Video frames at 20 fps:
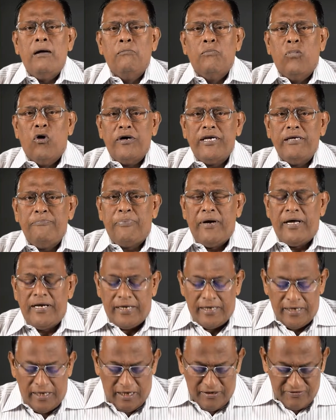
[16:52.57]
body
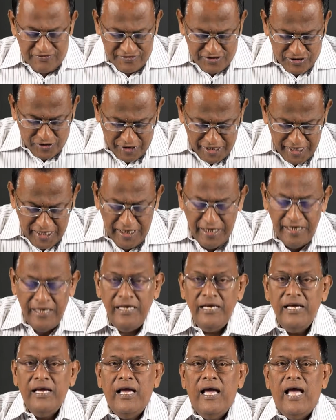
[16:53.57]
paragraph 3
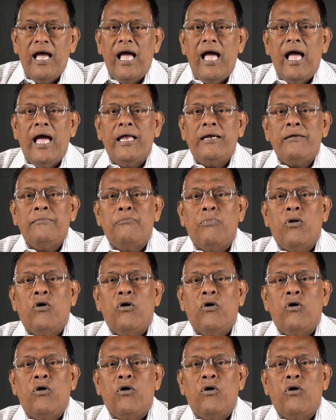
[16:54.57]
and